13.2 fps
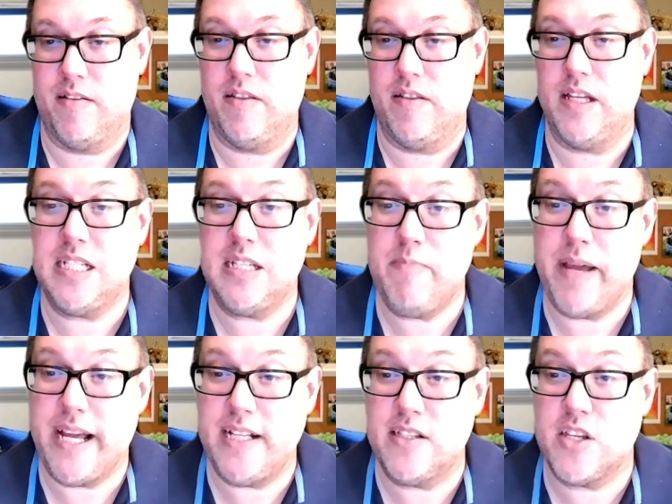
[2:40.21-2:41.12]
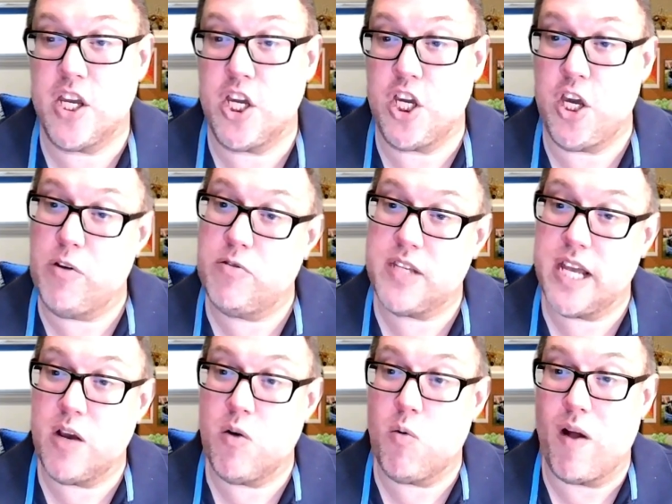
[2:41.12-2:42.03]
This means
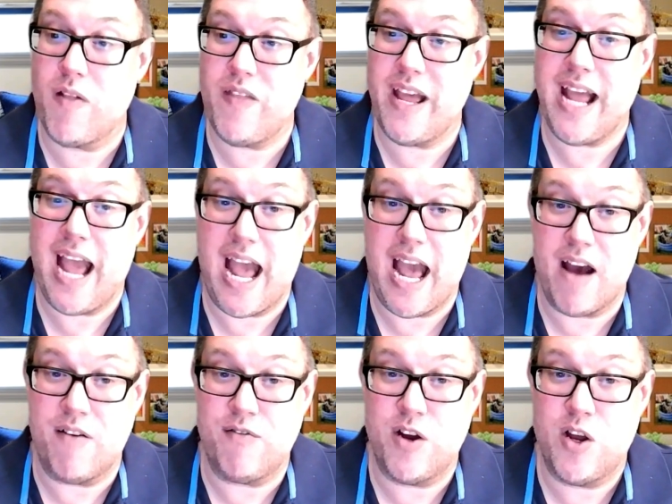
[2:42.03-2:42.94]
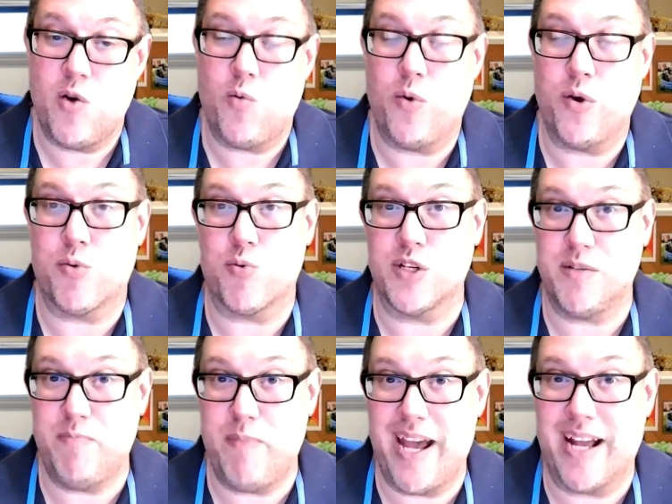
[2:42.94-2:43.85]
using what they have with
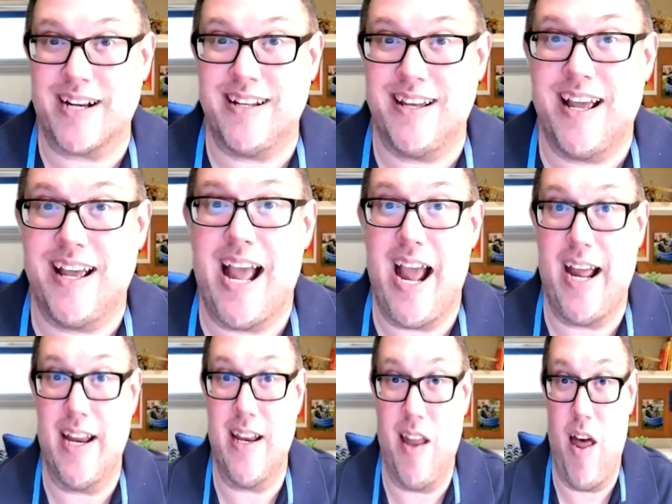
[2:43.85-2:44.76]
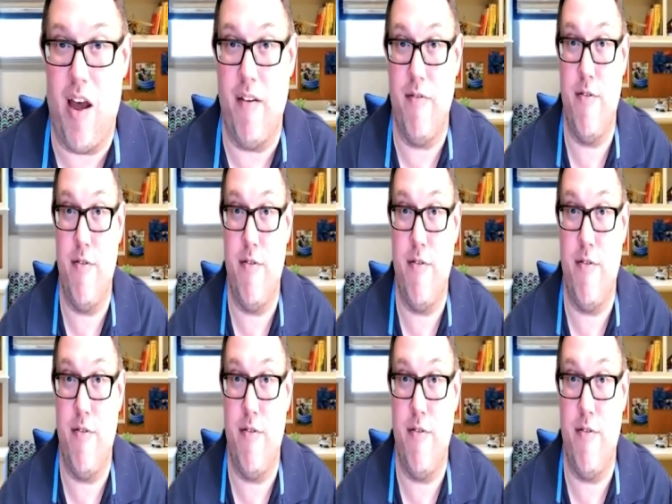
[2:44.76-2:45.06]
respect and love.